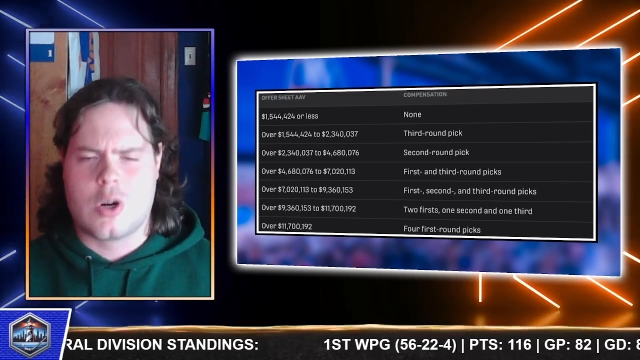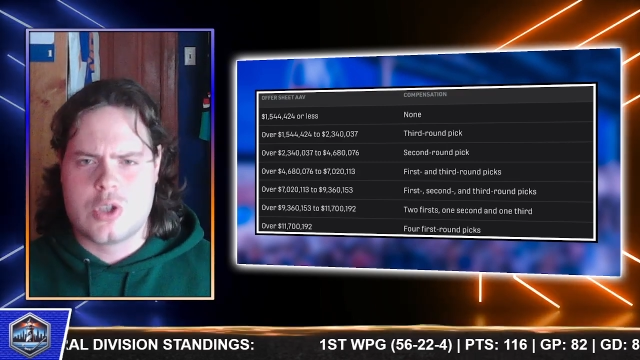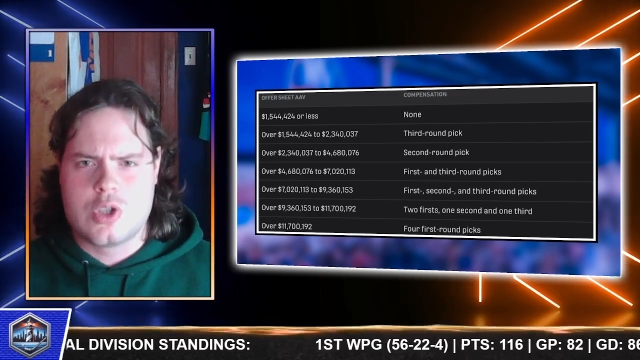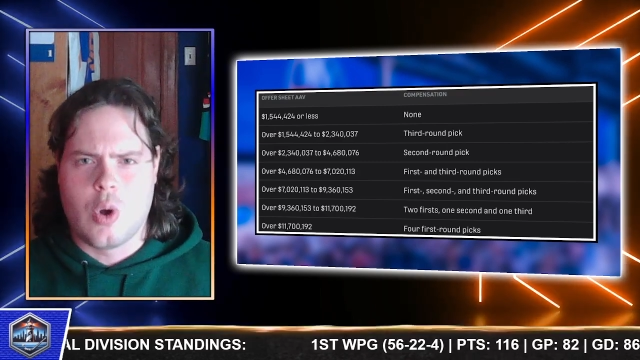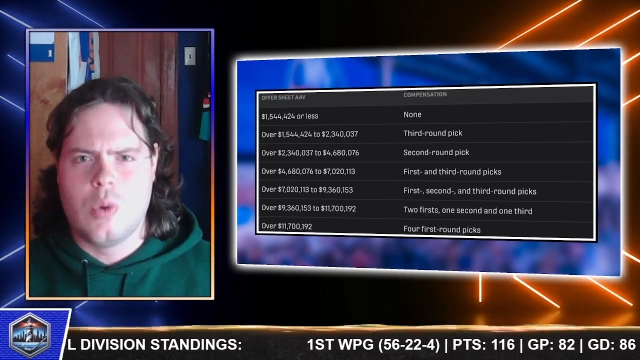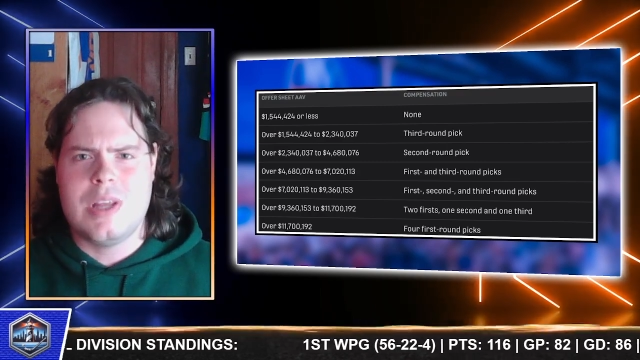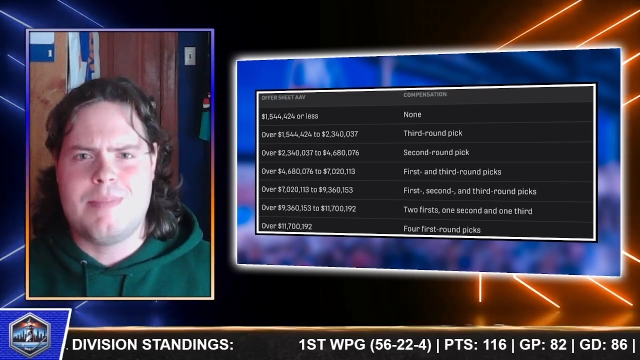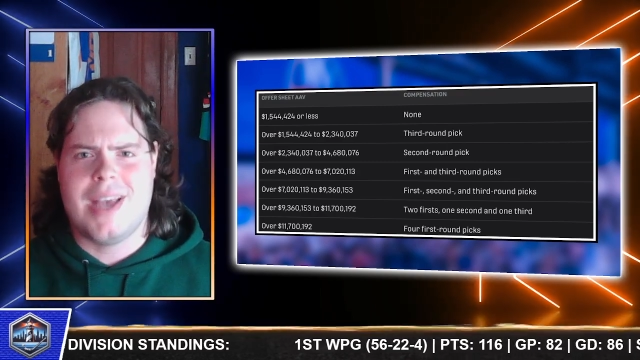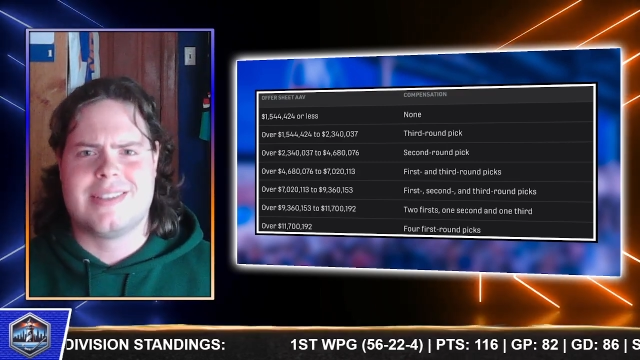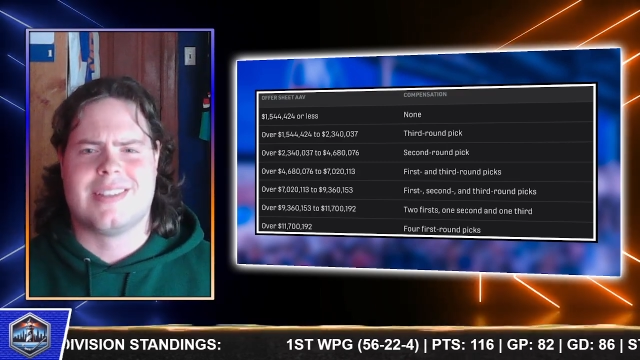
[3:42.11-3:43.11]
are solely
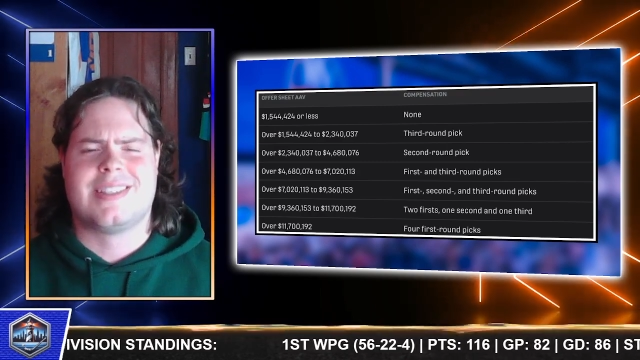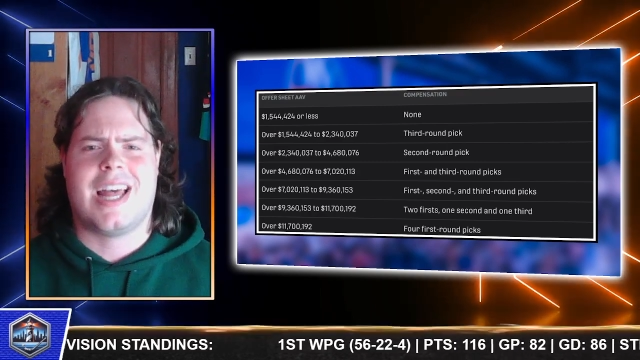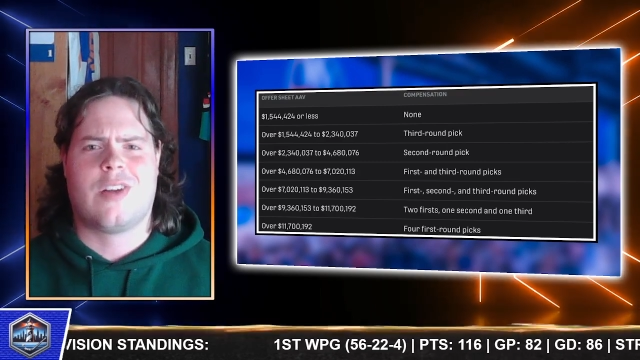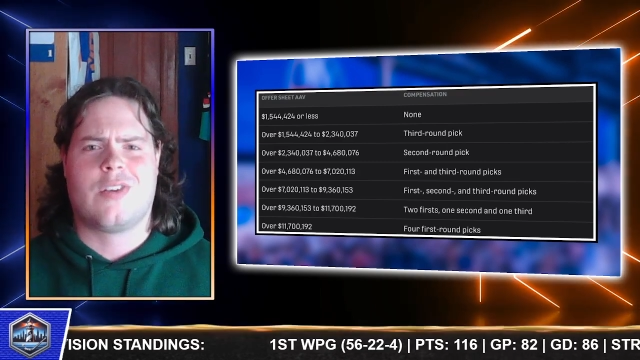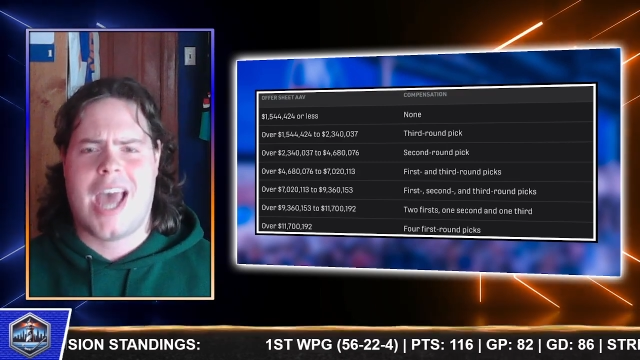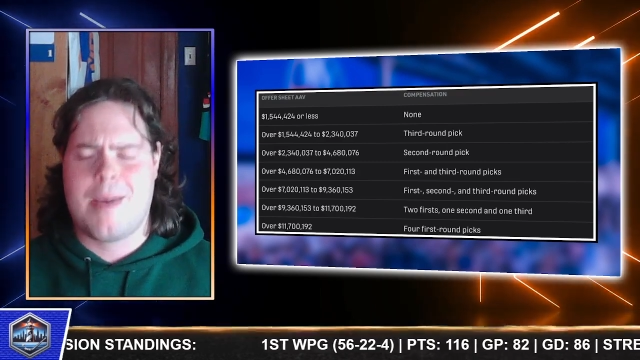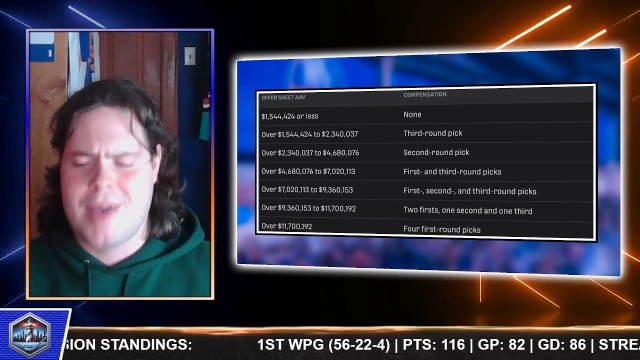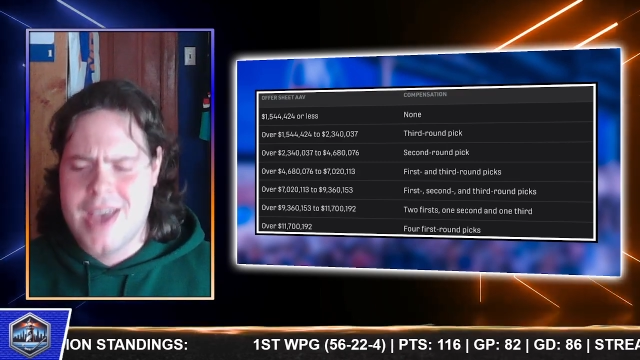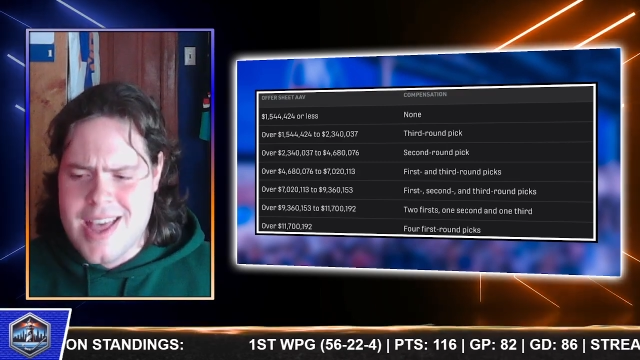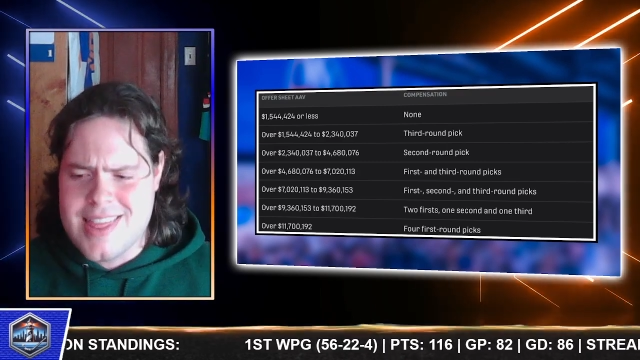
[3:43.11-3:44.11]
based on the salary cap
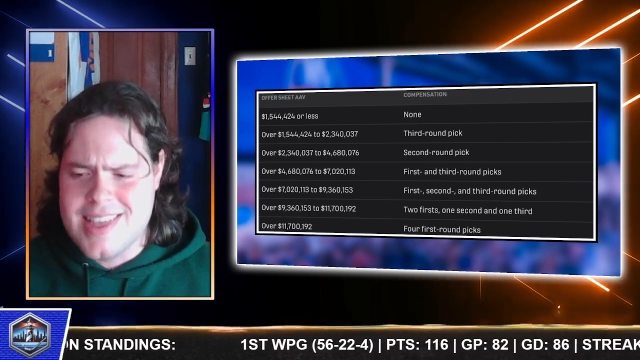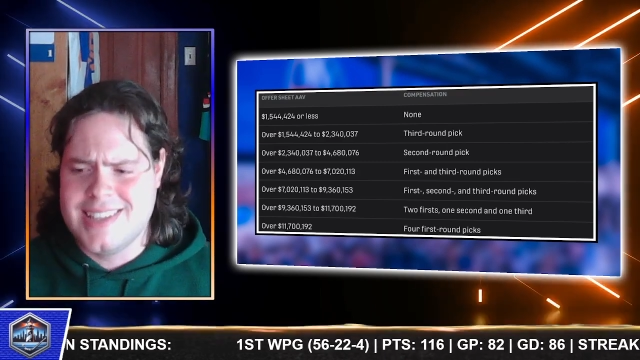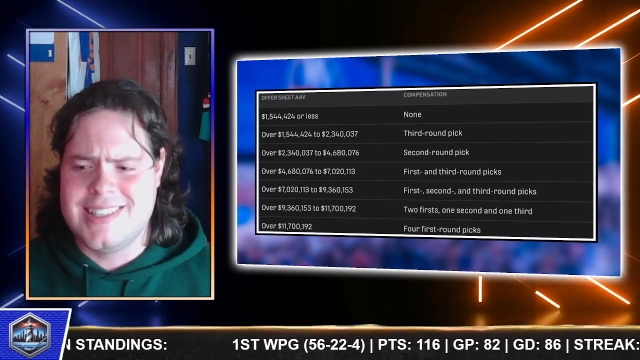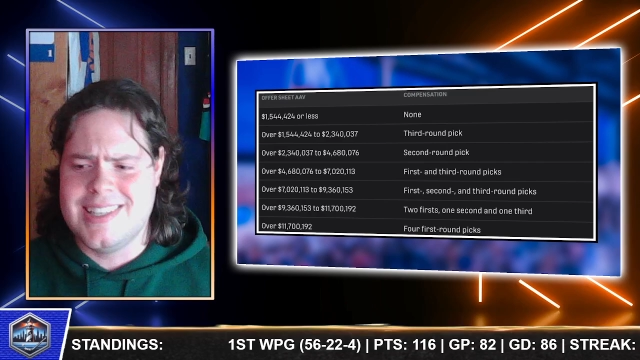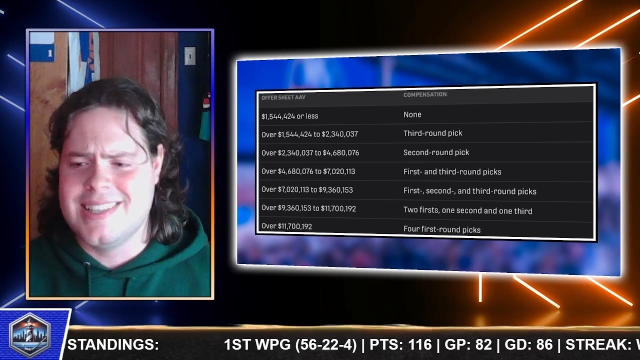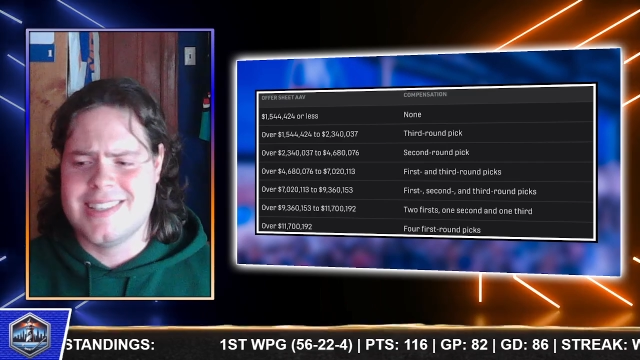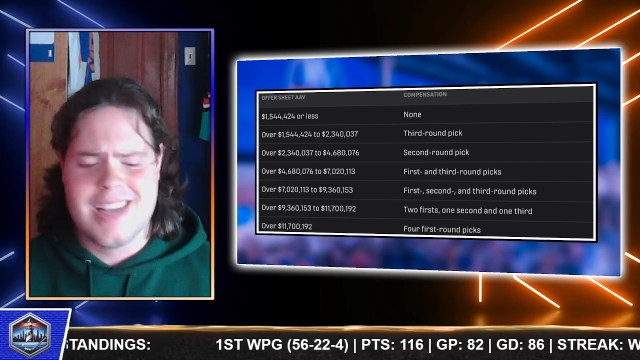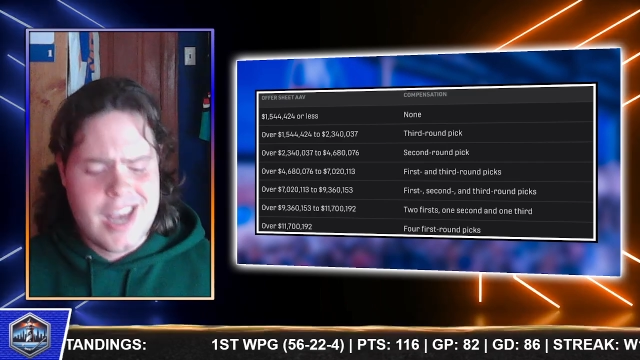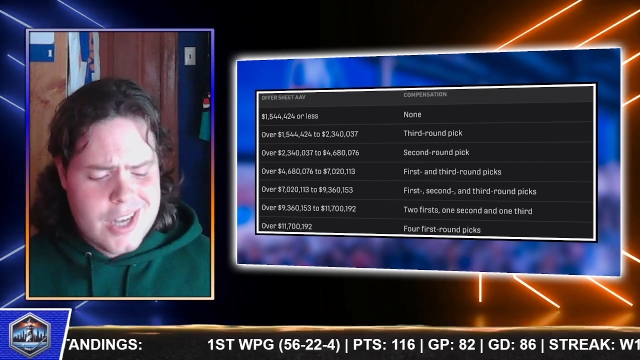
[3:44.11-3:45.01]
this season.